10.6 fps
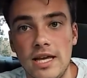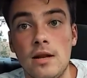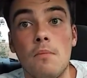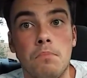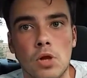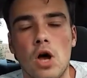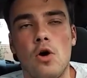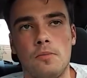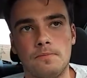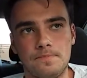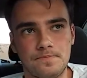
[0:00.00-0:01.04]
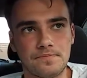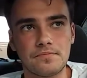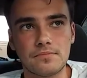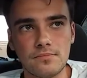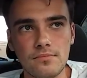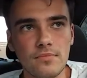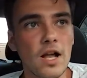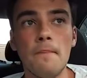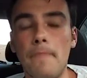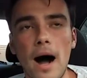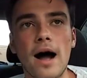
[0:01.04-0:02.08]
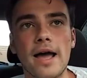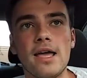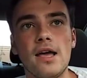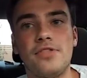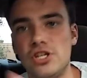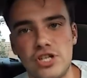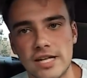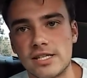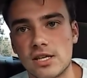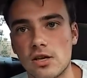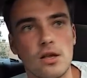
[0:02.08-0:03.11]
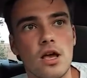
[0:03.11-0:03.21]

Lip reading: lead blown by the Jets.